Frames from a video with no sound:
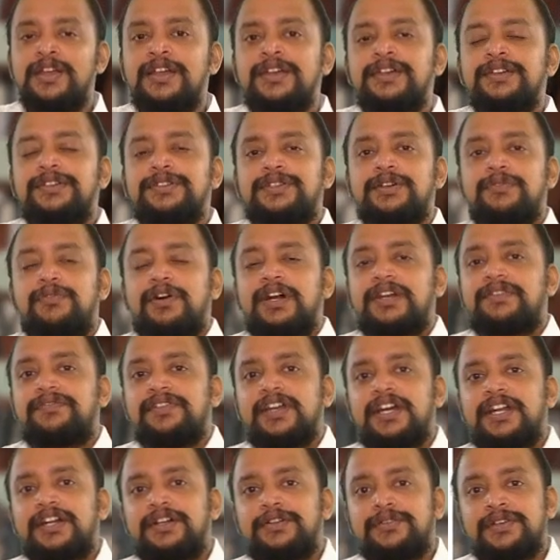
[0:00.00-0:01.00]
so what
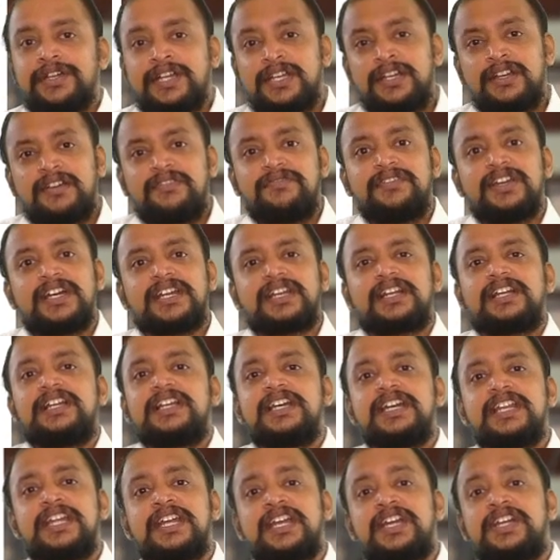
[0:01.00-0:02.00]
we are doing? We are
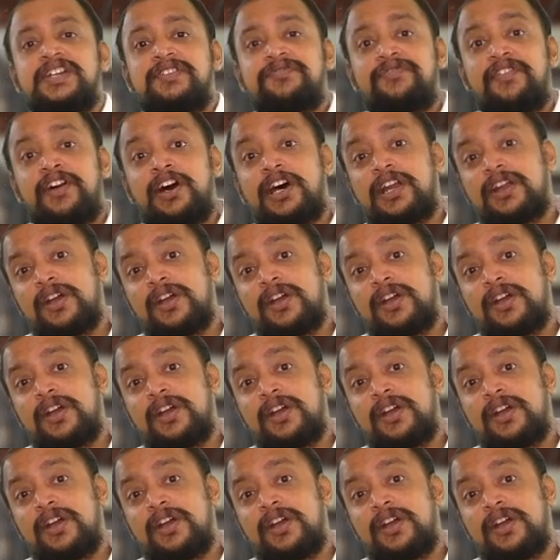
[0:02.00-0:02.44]
clearing it for